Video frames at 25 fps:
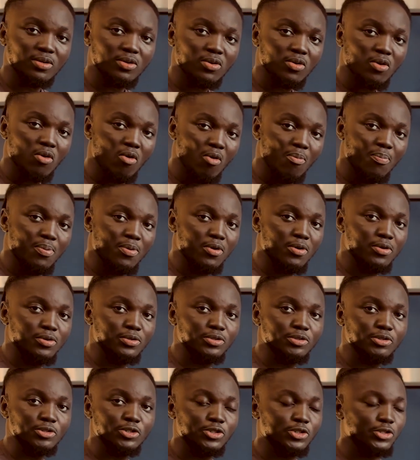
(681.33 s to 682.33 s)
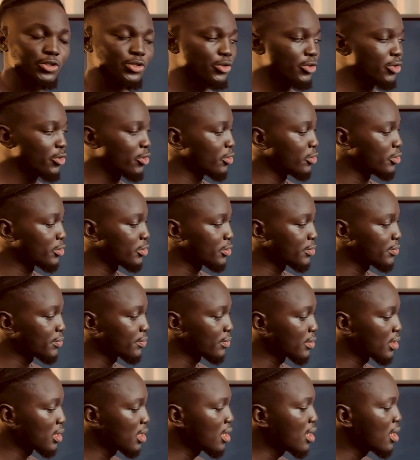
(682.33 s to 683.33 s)
Open to close.
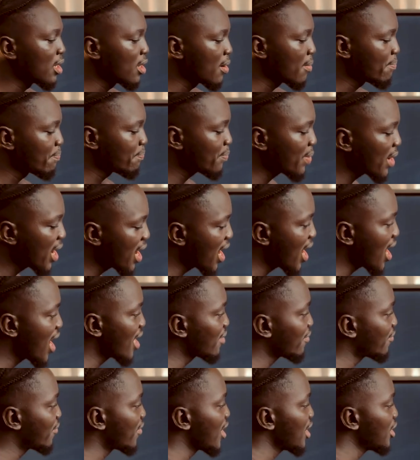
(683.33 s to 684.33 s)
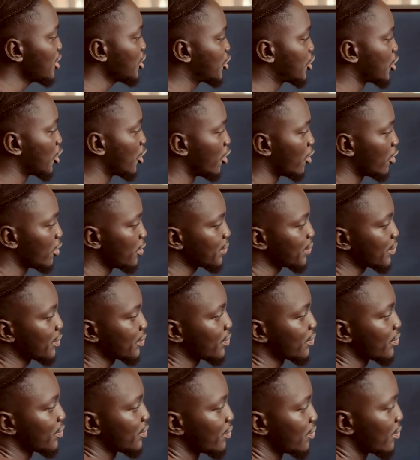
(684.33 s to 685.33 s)
Peradventure,
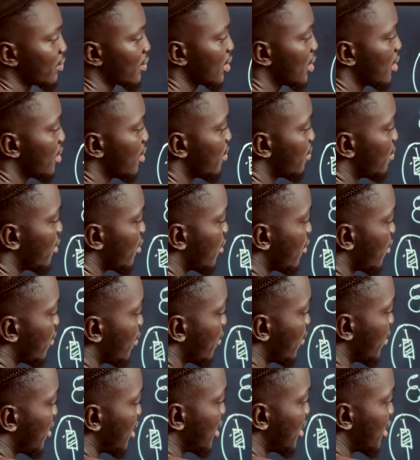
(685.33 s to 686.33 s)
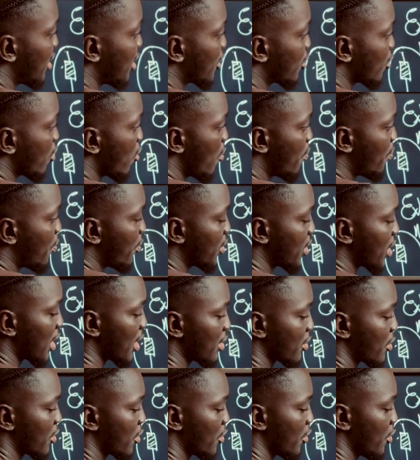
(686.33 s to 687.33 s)
within this open
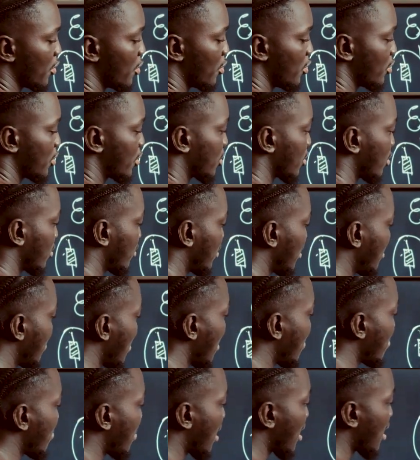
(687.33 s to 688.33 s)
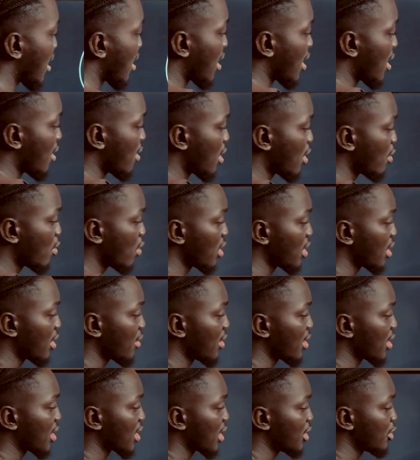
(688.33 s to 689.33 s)
and close, remember, our 1
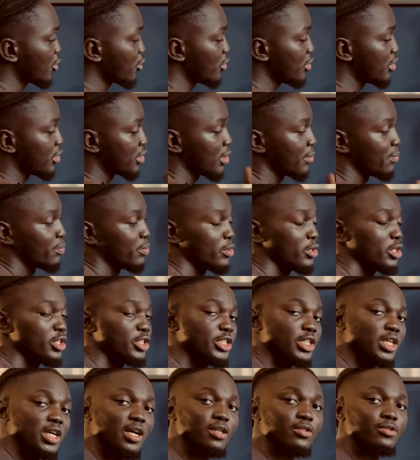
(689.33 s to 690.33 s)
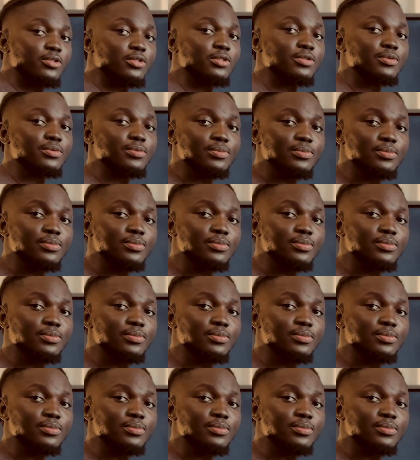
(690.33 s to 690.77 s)
hour candle is a bullish candle.